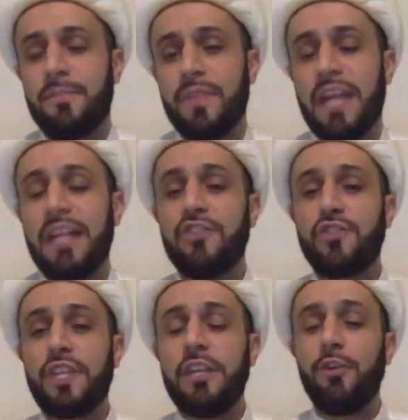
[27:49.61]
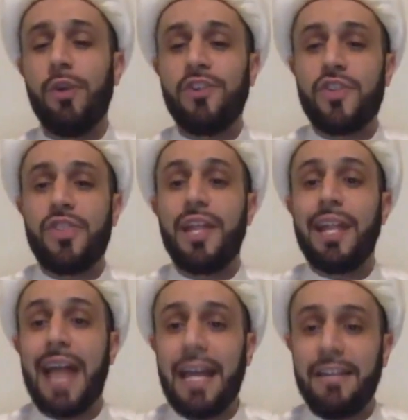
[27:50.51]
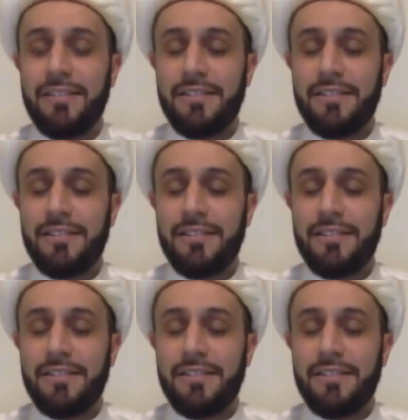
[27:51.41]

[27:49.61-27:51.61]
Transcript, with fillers: and extinguish the light